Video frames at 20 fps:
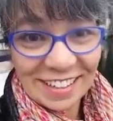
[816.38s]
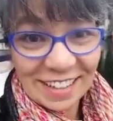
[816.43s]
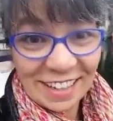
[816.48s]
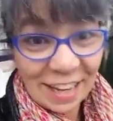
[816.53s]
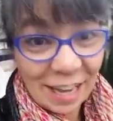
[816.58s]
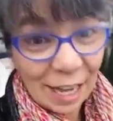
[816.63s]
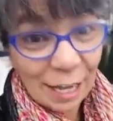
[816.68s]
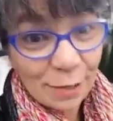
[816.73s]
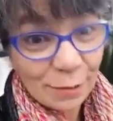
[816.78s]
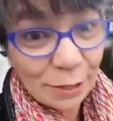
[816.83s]

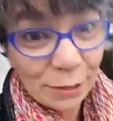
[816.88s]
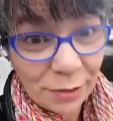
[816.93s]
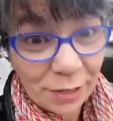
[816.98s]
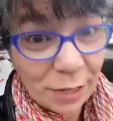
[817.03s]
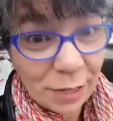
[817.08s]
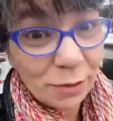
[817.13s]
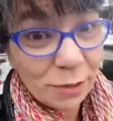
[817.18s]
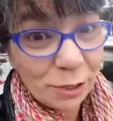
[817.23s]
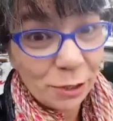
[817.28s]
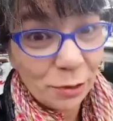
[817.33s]
I'm showing
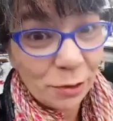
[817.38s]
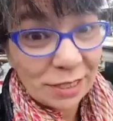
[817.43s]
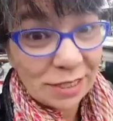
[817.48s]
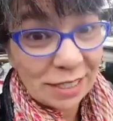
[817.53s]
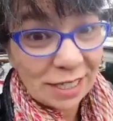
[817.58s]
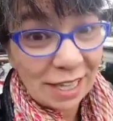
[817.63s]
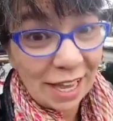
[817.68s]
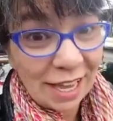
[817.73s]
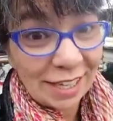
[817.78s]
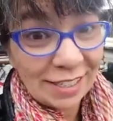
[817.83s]
up with joy and
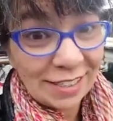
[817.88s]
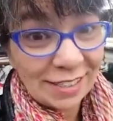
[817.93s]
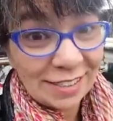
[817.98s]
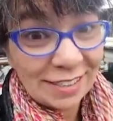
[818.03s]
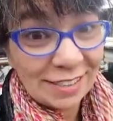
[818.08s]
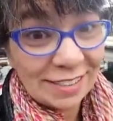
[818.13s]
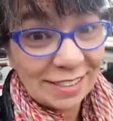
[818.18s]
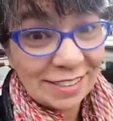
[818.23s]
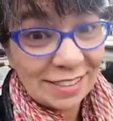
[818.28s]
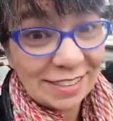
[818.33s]
delight.
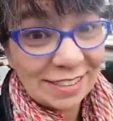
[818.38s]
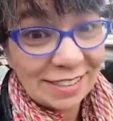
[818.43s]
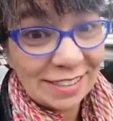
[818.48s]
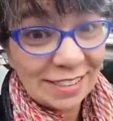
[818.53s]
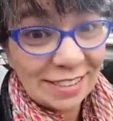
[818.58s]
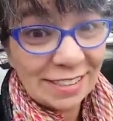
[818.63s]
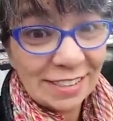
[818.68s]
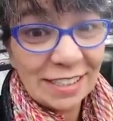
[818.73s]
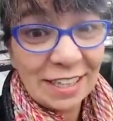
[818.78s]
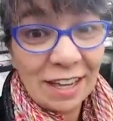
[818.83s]

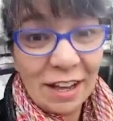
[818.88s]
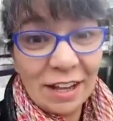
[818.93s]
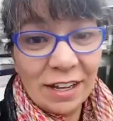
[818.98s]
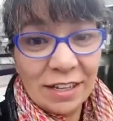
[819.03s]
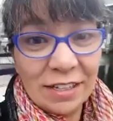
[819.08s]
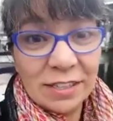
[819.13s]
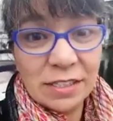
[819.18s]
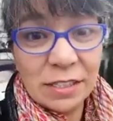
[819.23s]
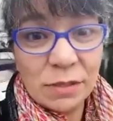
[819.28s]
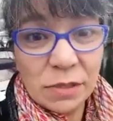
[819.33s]

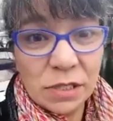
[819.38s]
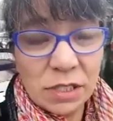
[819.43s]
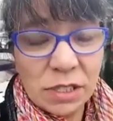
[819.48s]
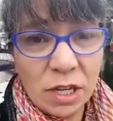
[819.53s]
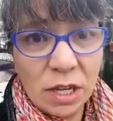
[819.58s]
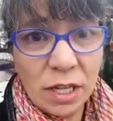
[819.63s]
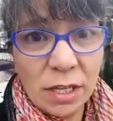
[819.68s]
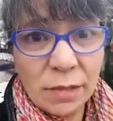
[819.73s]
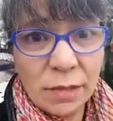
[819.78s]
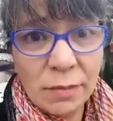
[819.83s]
Someone's
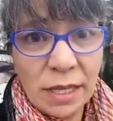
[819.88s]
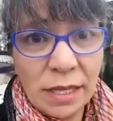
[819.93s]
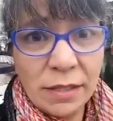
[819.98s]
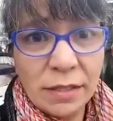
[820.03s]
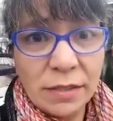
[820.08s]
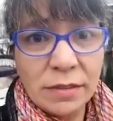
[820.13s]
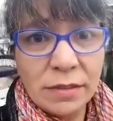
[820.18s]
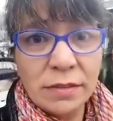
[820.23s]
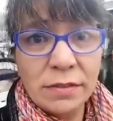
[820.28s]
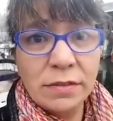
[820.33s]
calling me.